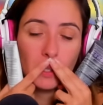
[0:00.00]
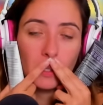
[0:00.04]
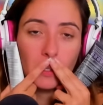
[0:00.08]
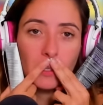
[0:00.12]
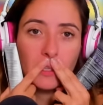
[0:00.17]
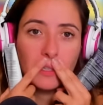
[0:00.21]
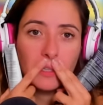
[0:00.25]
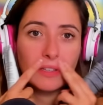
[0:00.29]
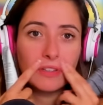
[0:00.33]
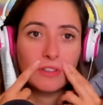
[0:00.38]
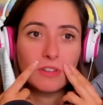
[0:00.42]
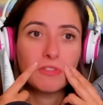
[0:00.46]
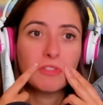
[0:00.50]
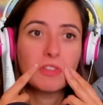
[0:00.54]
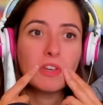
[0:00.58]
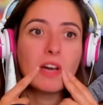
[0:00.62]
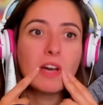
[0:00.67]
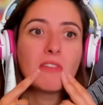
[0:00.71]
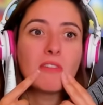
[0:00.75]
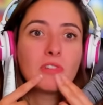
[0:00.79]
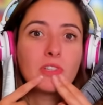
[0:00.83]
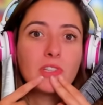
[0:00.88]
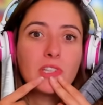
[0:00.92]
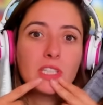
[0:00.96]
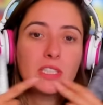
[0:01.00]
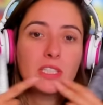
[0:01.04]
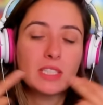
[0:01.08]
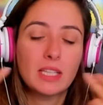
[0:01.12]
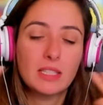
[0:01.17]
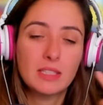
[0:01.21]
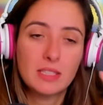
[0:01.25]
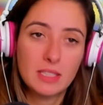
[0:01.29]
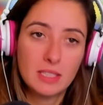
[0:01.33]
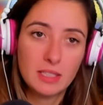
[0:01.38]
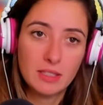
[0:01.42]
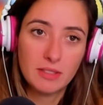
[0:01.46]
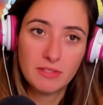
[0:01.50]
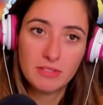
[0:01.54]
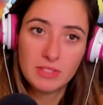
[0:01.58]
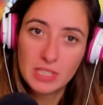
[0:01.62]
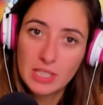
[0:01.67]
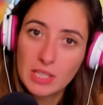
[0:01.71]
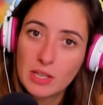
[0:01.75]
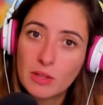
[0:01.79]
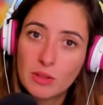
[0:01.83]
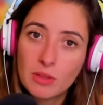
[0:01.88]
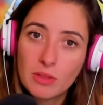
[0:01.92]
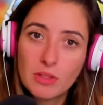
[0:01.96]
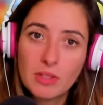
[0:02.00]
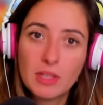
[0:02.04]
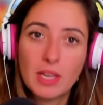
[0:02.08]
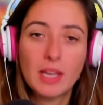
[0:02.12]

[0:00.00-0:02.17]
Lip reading: if you have really sensitive teeth.